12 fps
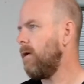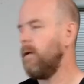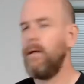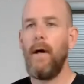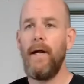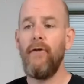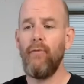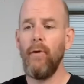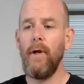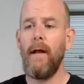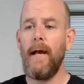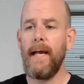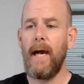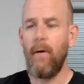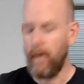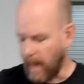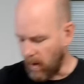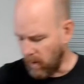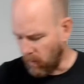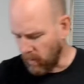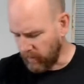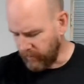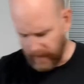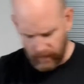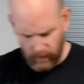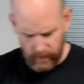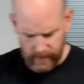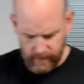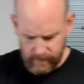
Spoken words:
I just really like how it works that way.